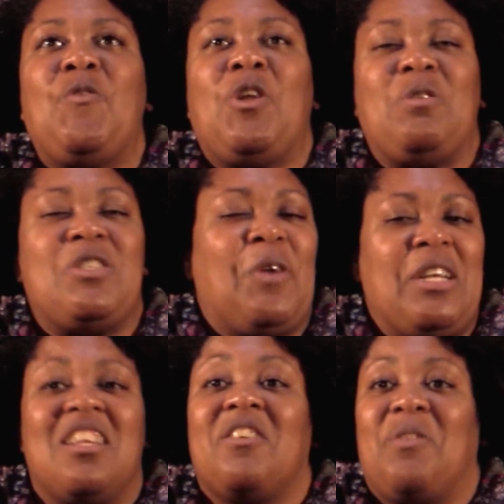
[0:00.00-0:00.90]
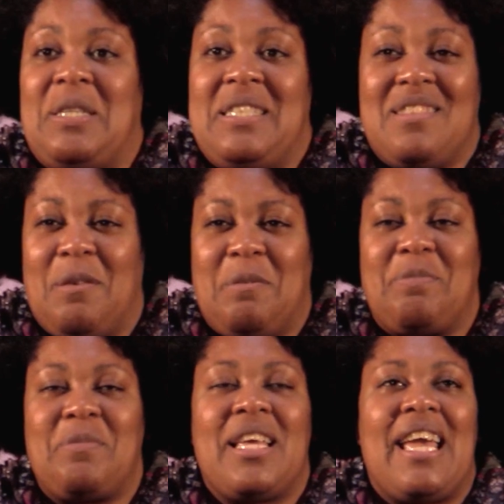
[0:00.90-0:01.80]
there was a great deal of racism
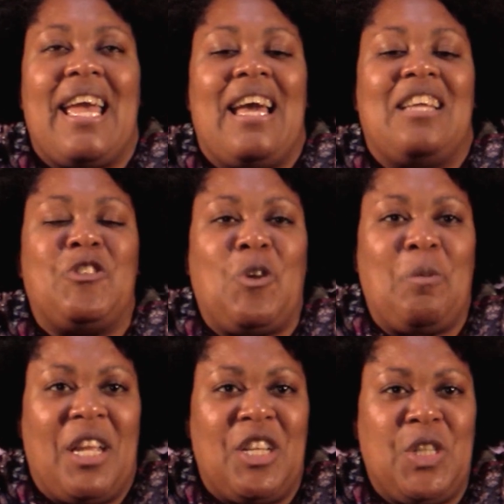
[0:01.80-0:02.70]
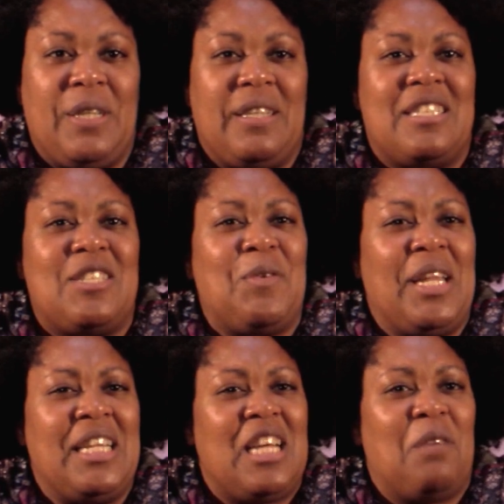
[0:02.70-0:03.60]
and discrimination. And so
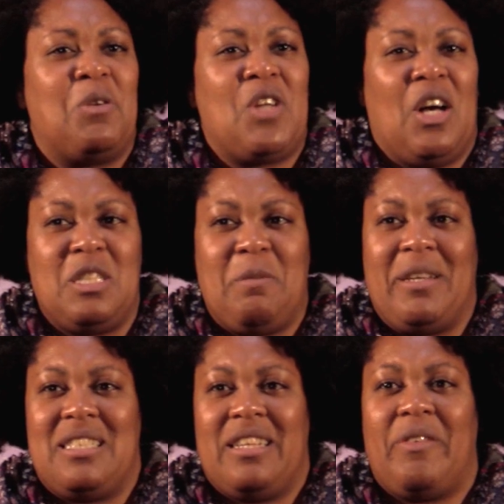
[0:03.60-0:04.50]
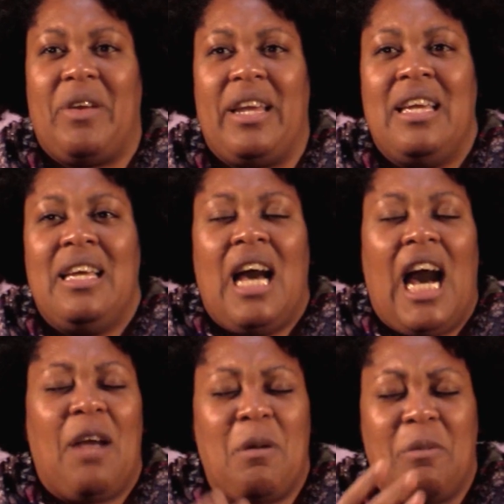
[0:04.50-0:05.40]
anytime you talked about slavery,
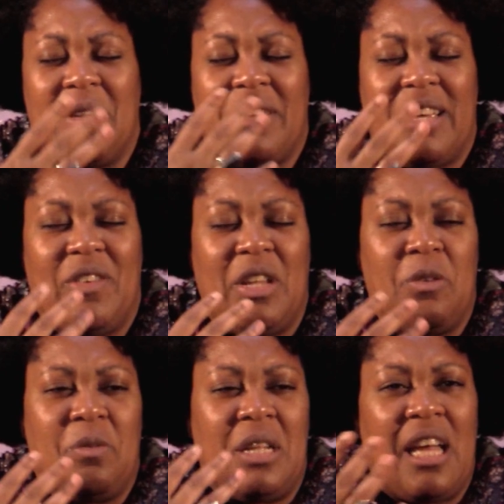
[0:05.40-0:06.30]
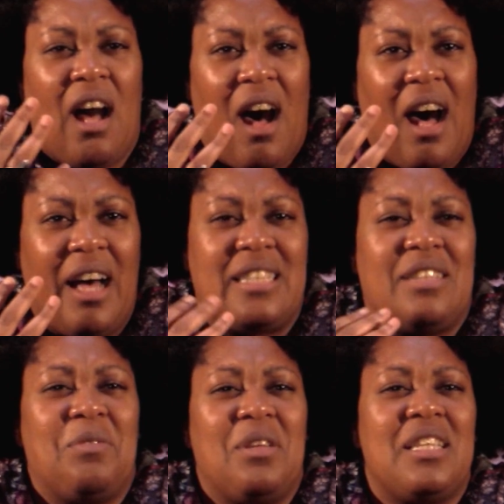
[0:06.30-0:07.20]
I remember feeling really hot
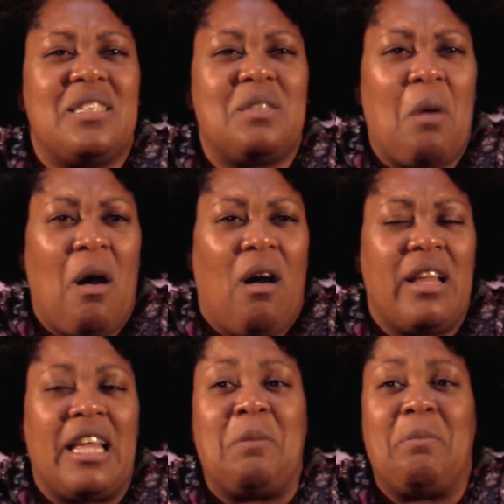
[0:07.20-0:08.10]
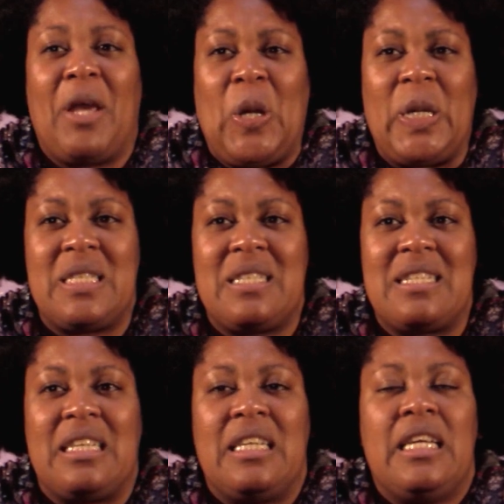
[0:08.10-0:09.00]
and really small and embarrassed.